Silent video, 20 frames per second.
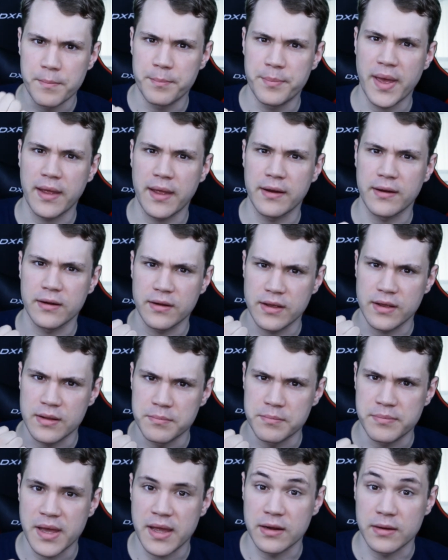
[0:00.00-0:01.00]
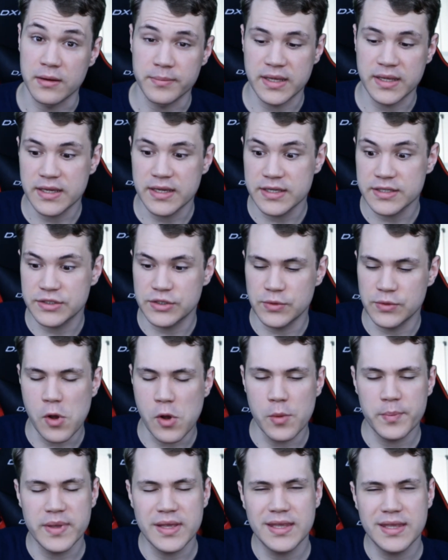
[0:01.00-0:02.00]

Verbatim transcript: better and better because you won't be